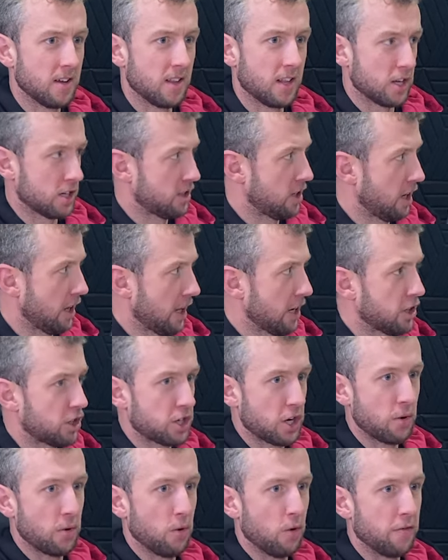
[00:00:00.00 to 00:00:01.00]
like so, I like
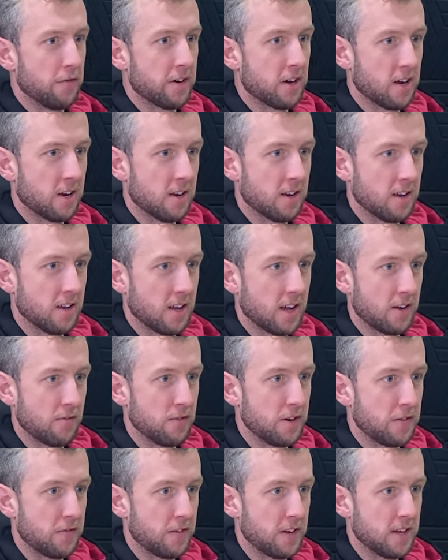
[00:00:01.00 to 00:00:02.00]
shout over her mm. and
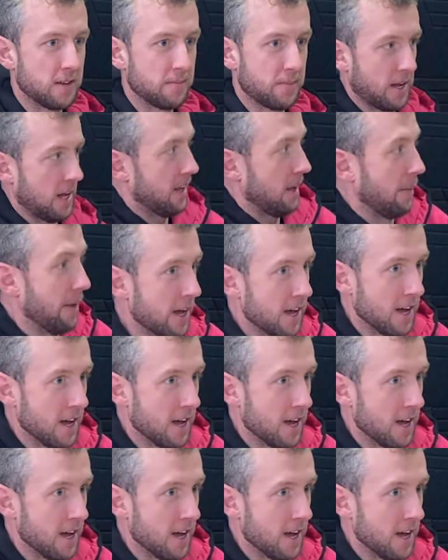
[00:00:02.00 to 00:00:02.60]
rephrase. But and I'm like,